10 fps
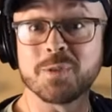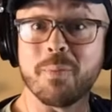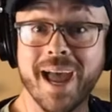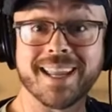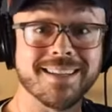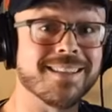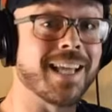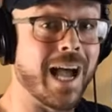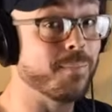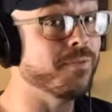back into the
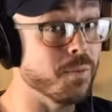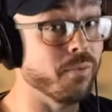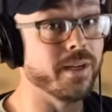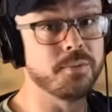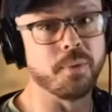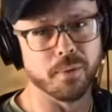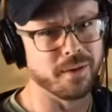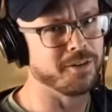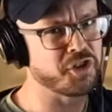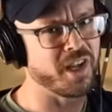top of the bridge, but we're
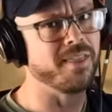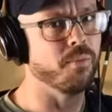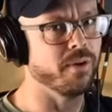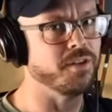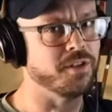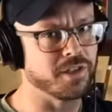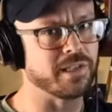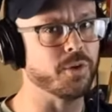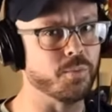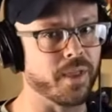going to shed the bridge and
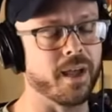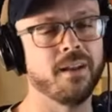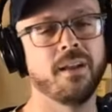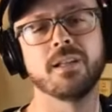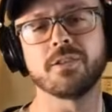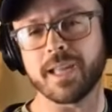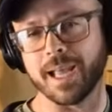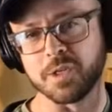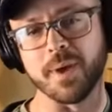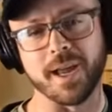just loop that. So I'll
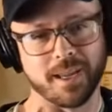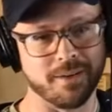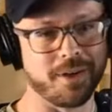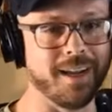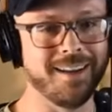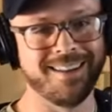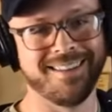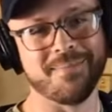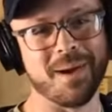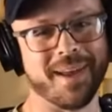count you back in, okay?
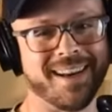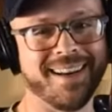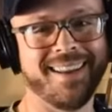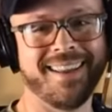My bad.